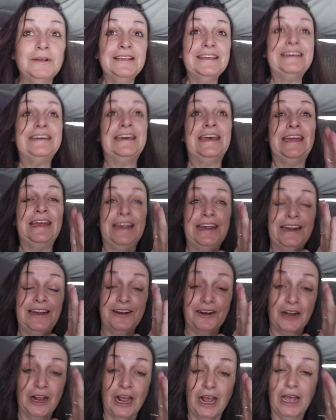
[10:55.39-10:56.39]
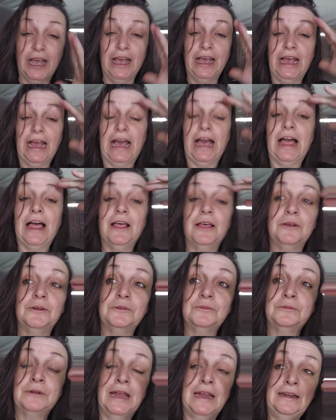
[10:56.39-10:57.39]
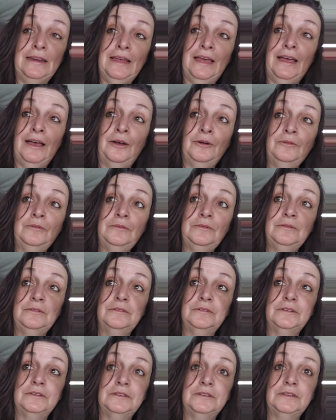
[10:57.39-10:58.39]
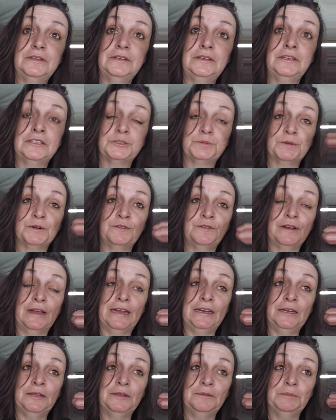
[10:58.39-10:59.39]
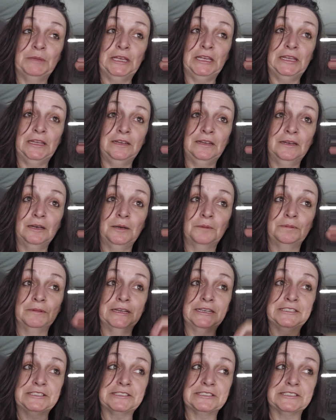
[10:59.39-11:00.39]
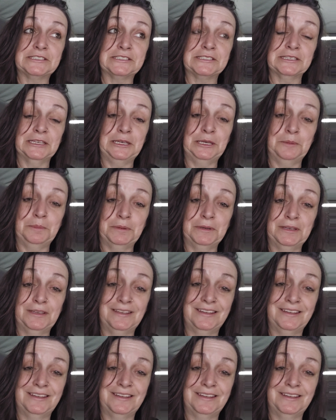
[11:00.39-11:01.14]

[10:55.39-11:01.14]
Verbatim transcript: really care right now. It's providing me a place to sleep